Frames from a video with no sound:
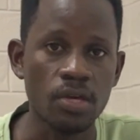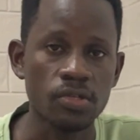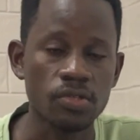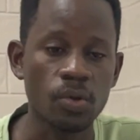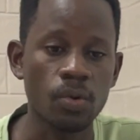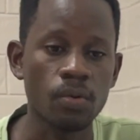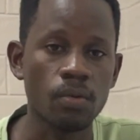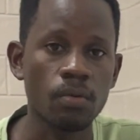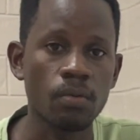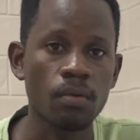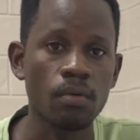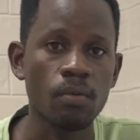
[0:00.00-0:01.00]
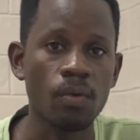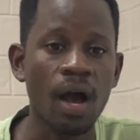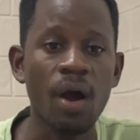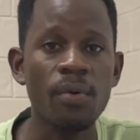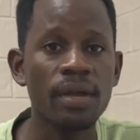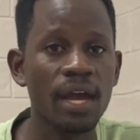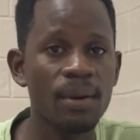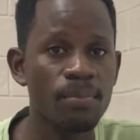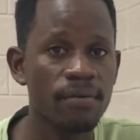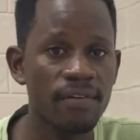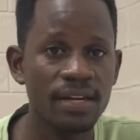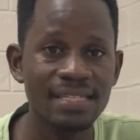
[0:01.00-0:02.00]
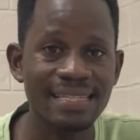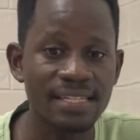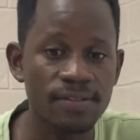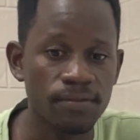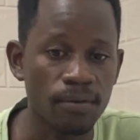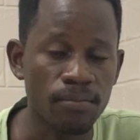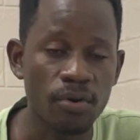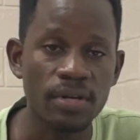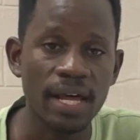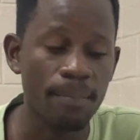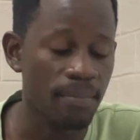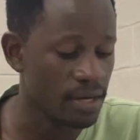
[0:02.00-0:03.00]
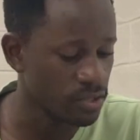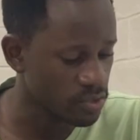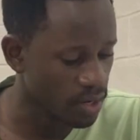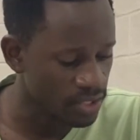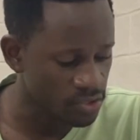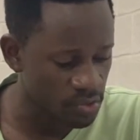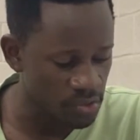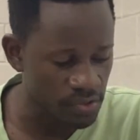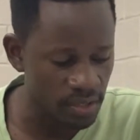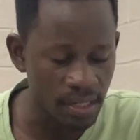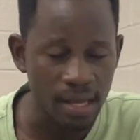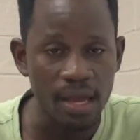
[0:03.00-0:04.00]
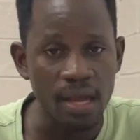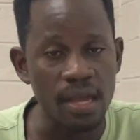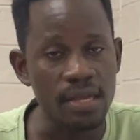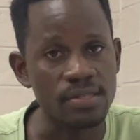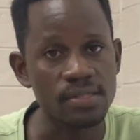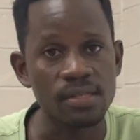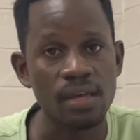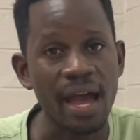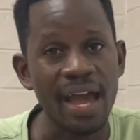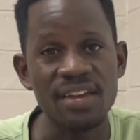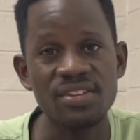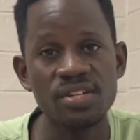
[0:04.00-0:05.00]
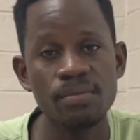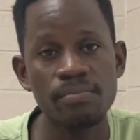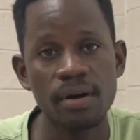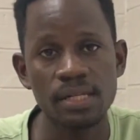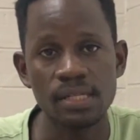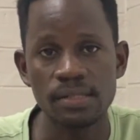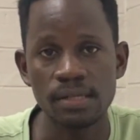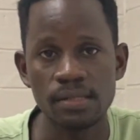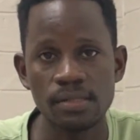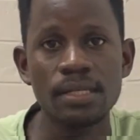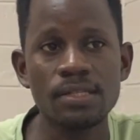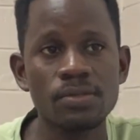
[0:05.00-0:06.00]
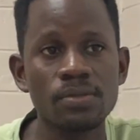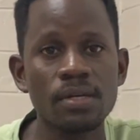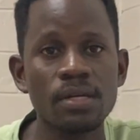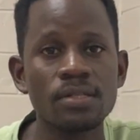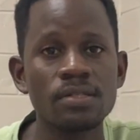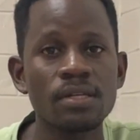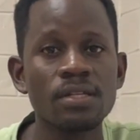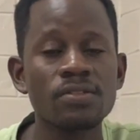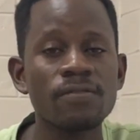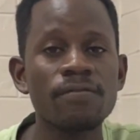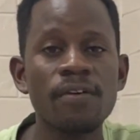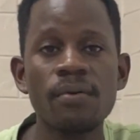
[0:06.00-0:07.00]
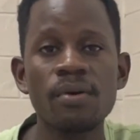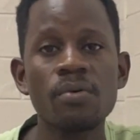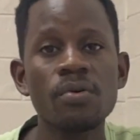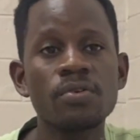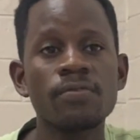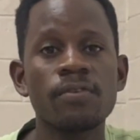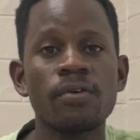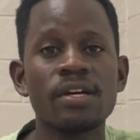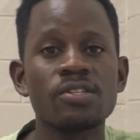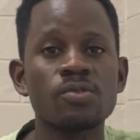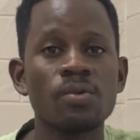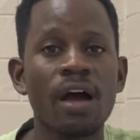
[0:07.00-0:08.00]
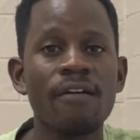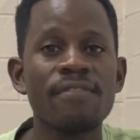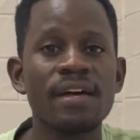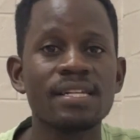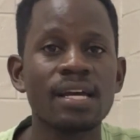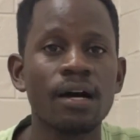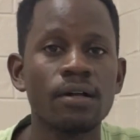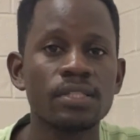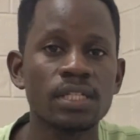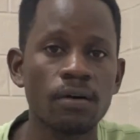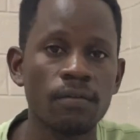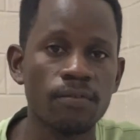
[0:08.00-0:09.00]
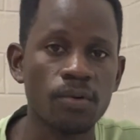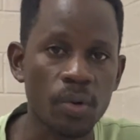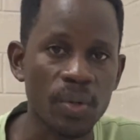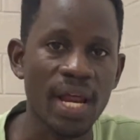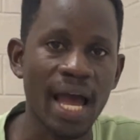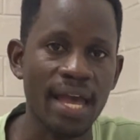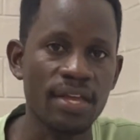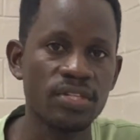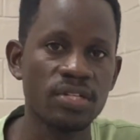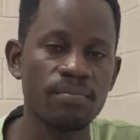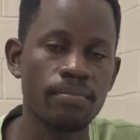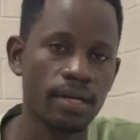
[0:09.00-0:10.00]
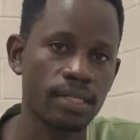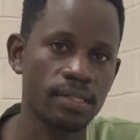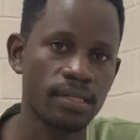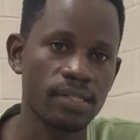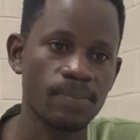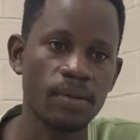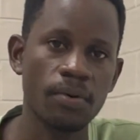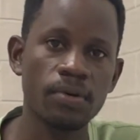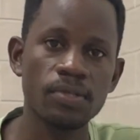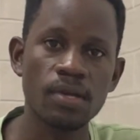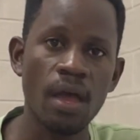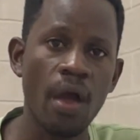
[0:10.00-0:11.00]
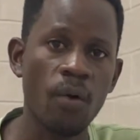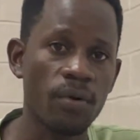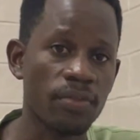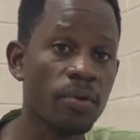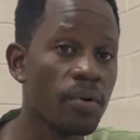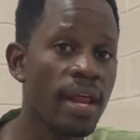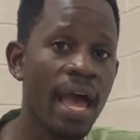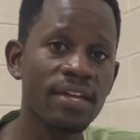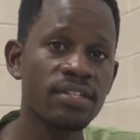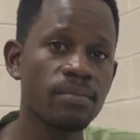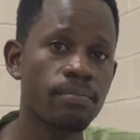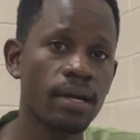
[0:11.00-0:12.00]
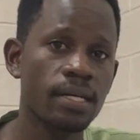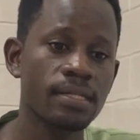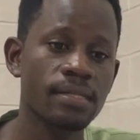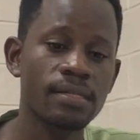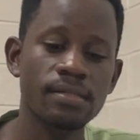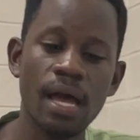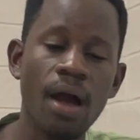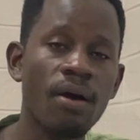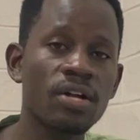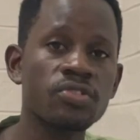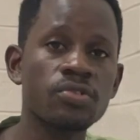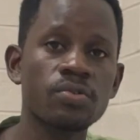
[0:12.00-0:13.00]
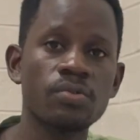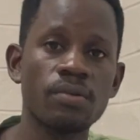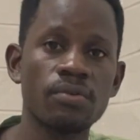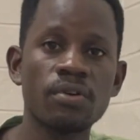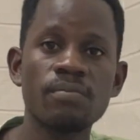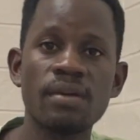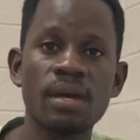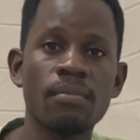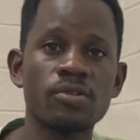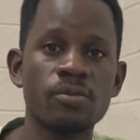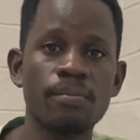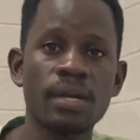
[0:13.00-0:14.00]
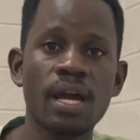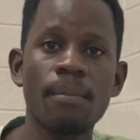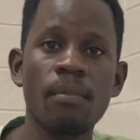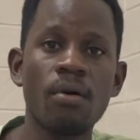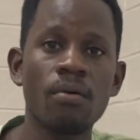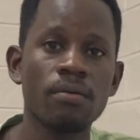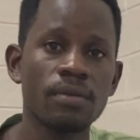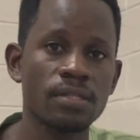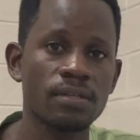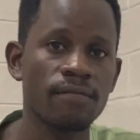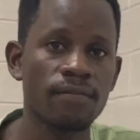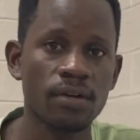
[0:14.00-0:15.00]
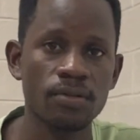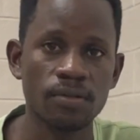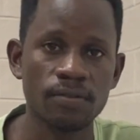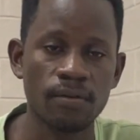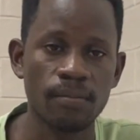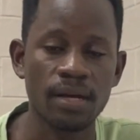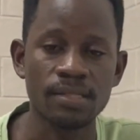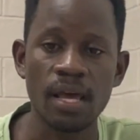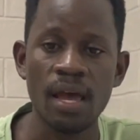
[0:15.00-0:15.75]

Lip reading: So, how we can prevent this from not happening to our children is hygiene practices. It's very good for us to have that culture of good hygiene practices, because with good hygiene practices, our children will not be able to pick up all these infections from us.